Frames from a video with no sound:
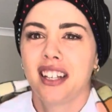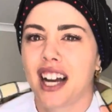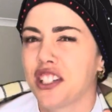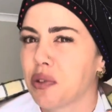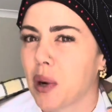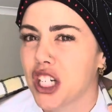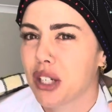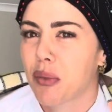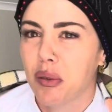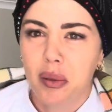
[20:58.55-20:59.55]
I should wash
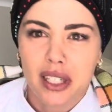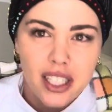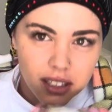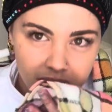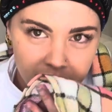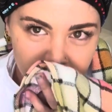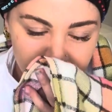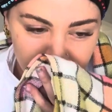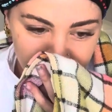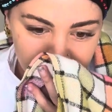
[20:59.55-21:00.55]
it probably.
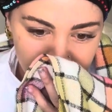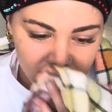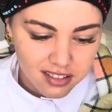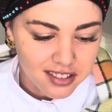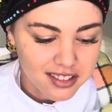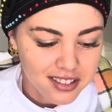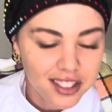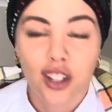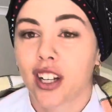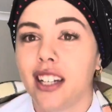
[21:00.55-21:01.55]

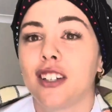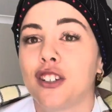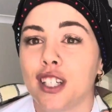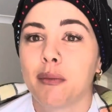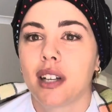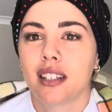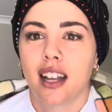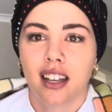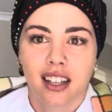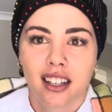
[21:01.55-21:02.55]
Yeah, it literally smells
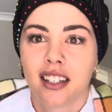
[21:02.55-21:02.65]
like